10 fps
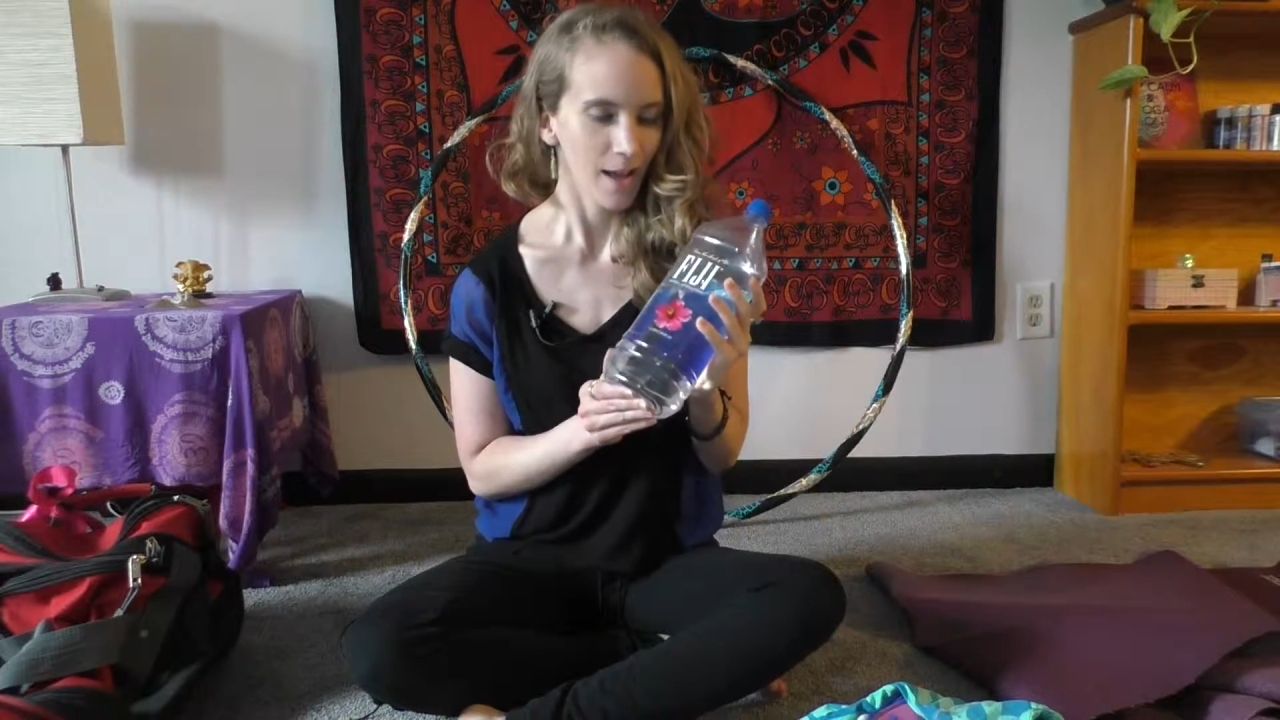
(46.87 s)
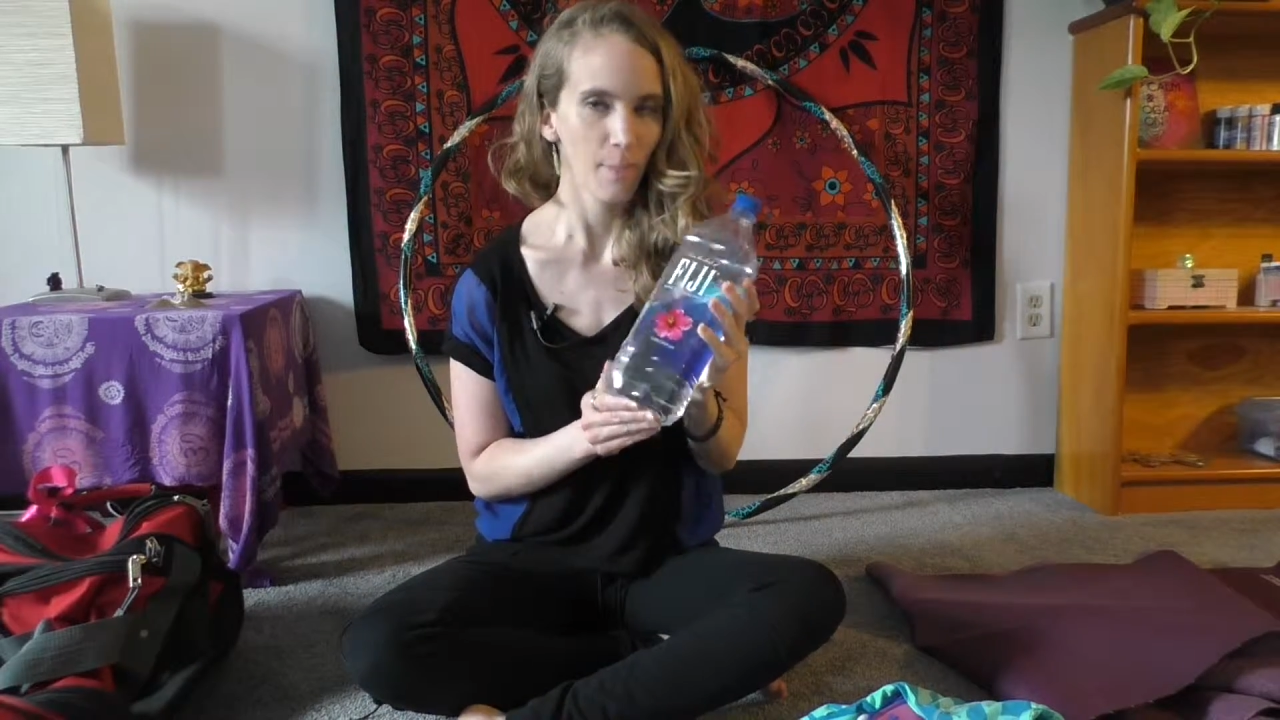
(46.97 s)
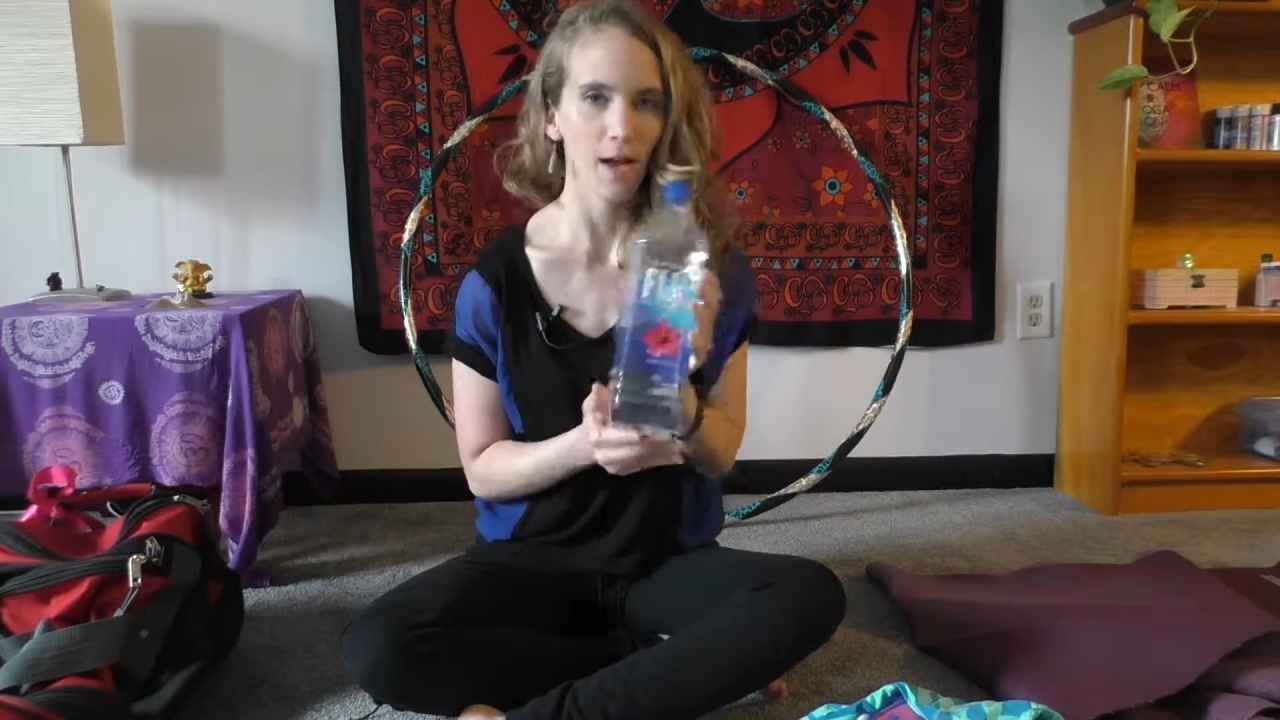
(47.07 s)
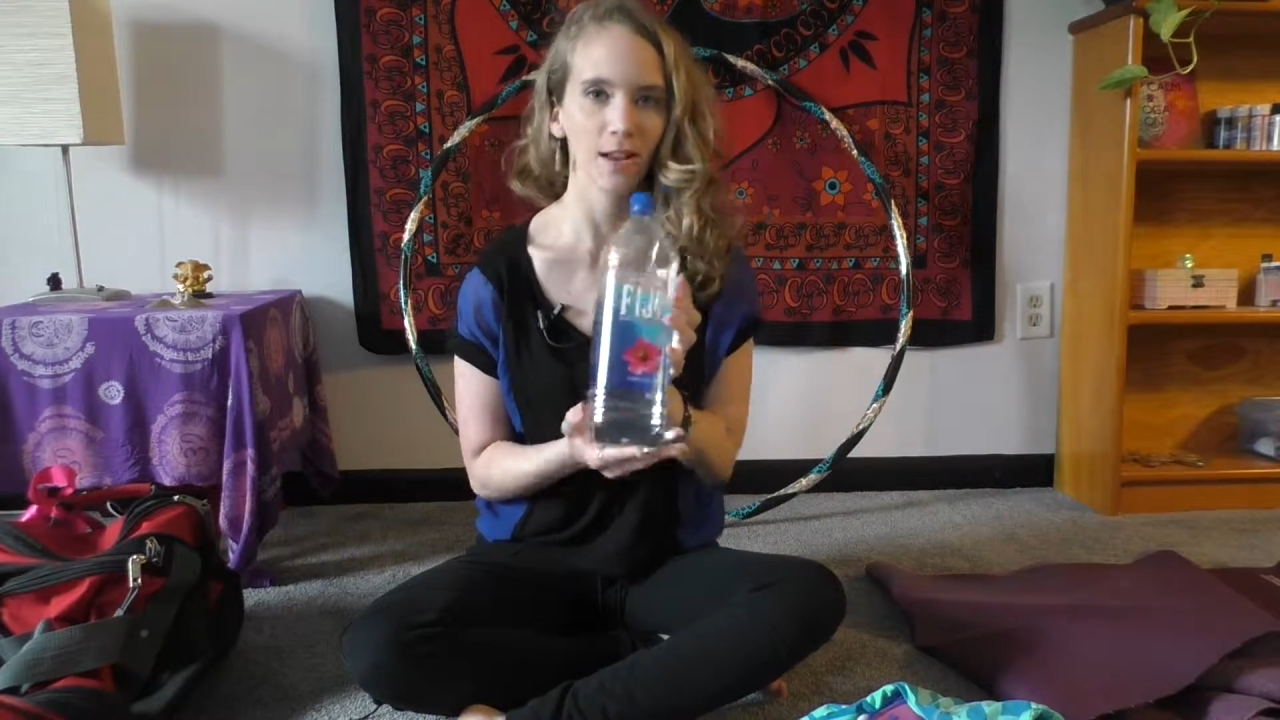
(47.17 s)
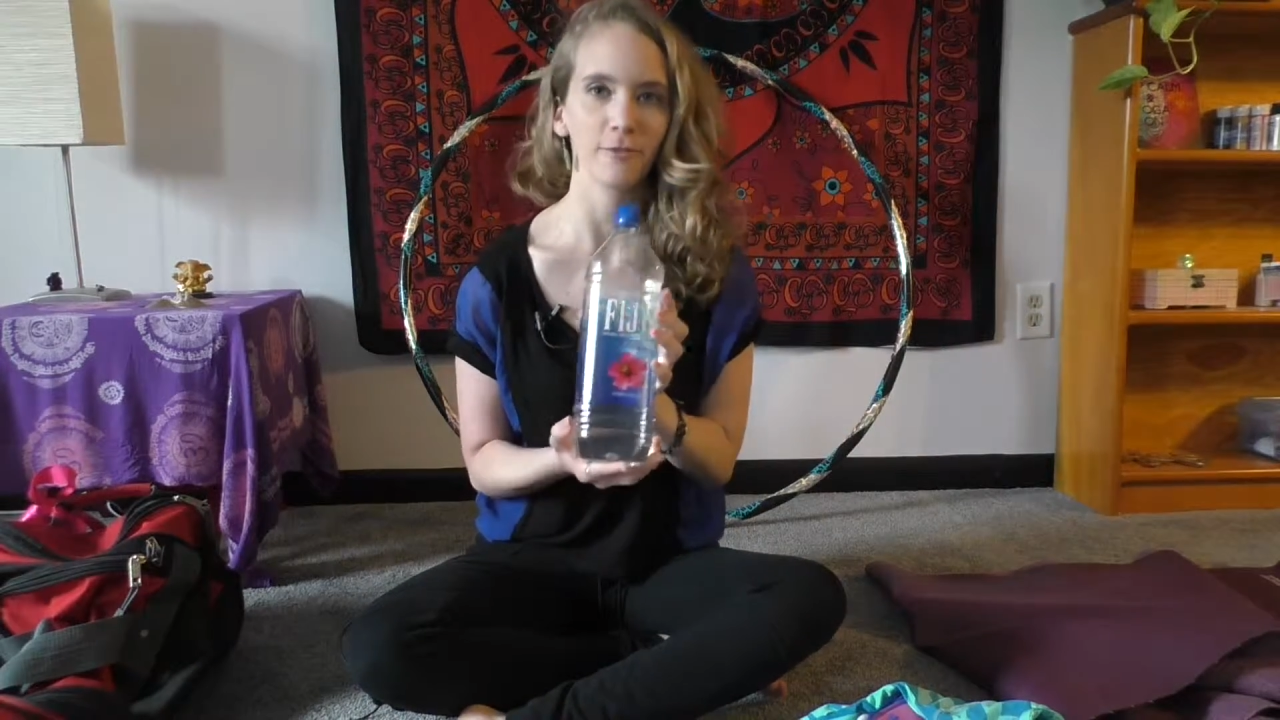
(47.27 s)
a
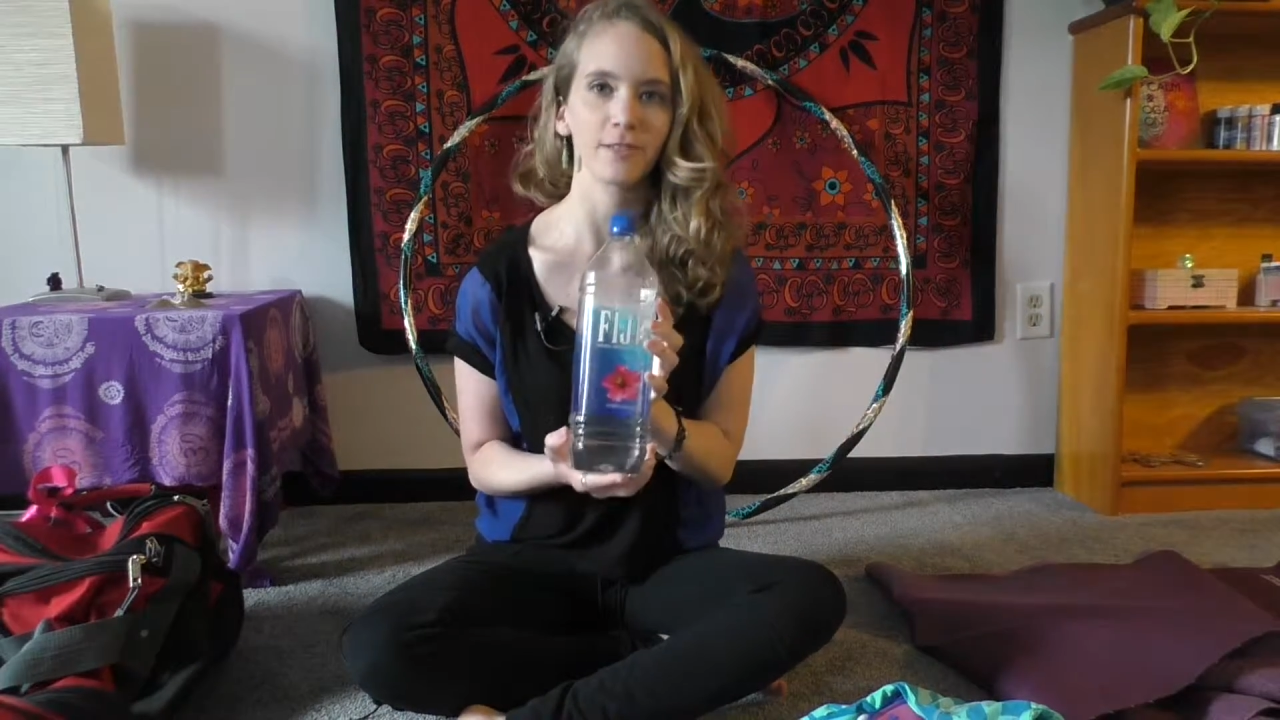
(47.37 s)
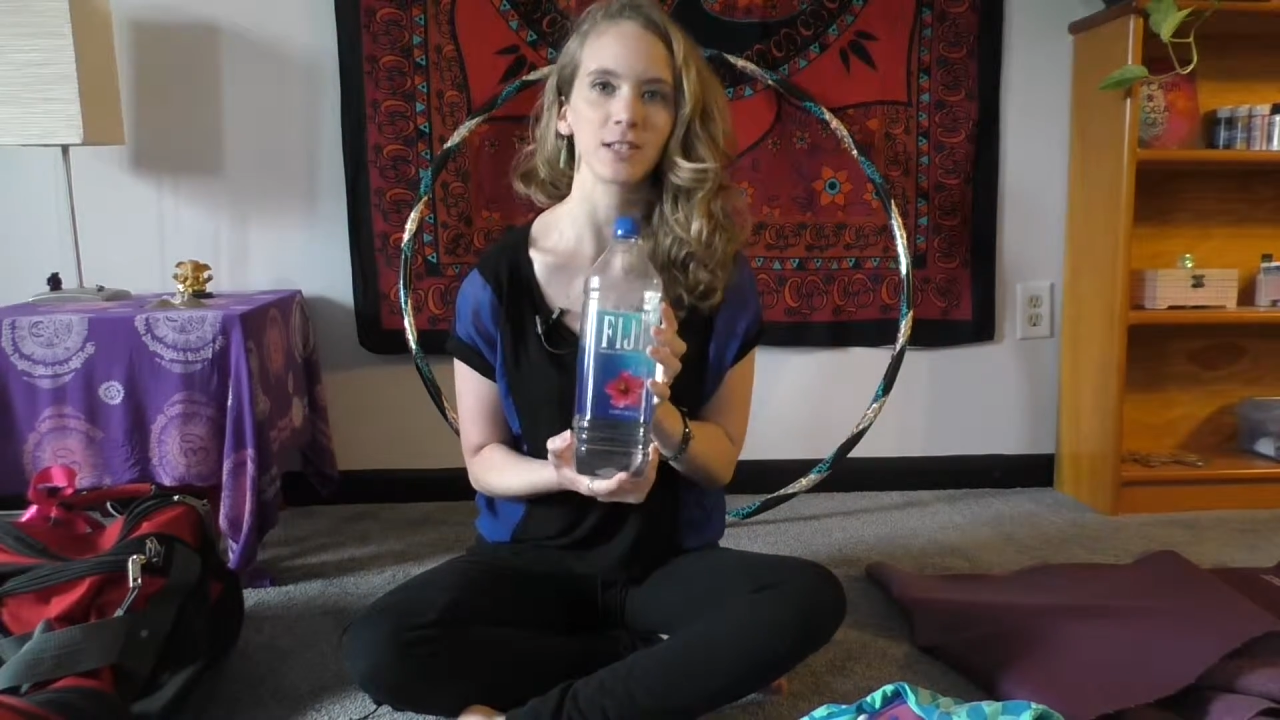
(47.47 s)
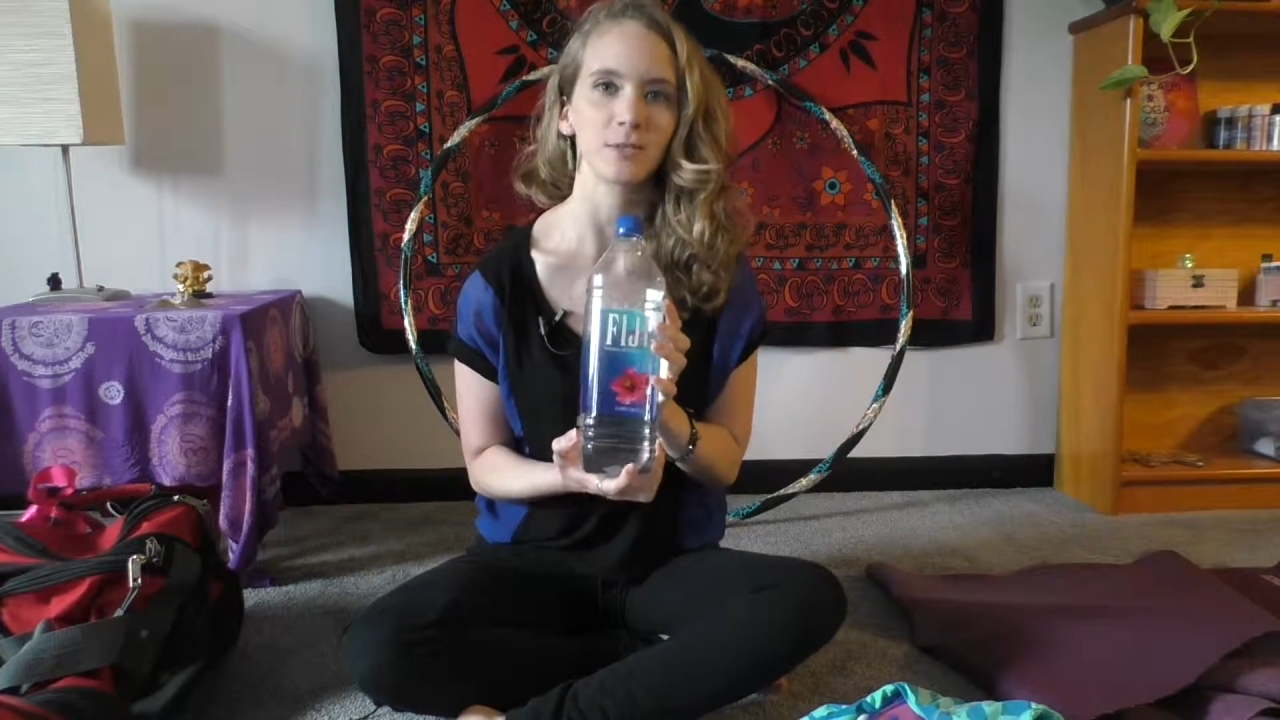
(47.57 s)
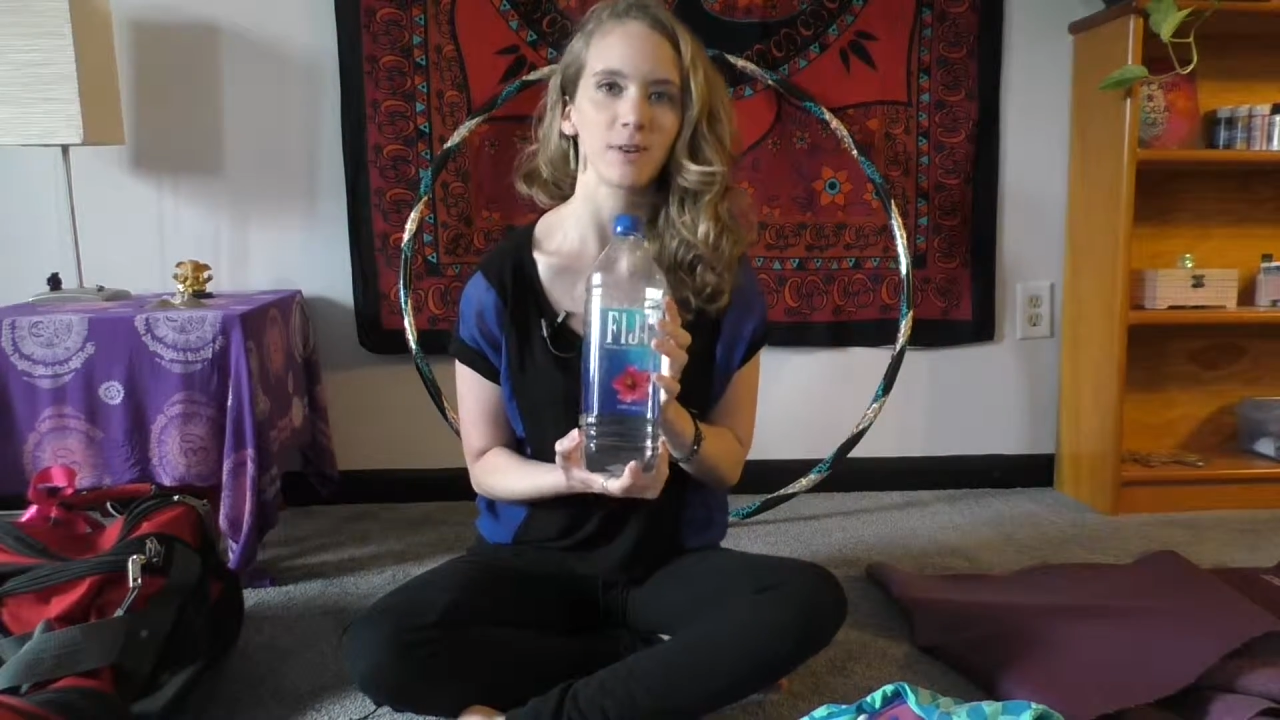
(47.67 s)
bottle of Fiji